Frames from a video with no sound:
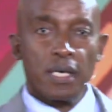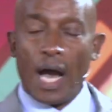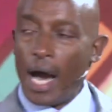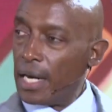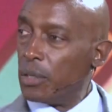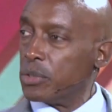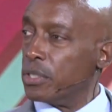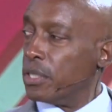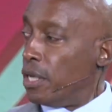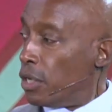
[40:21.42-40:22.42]
are out.
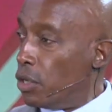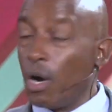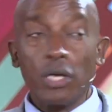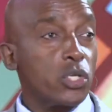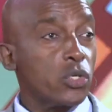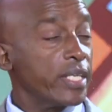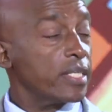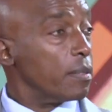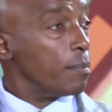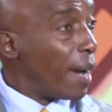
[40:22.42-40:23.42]
God
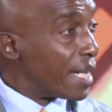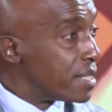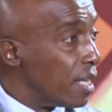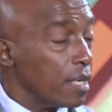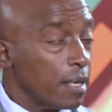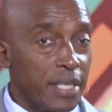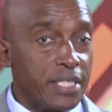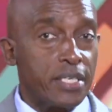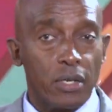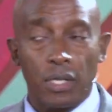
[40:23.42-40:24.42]
created matter,
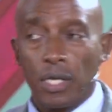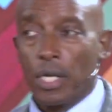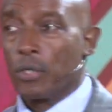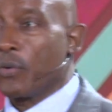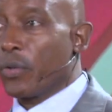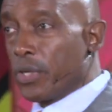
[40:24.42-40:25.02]
material. For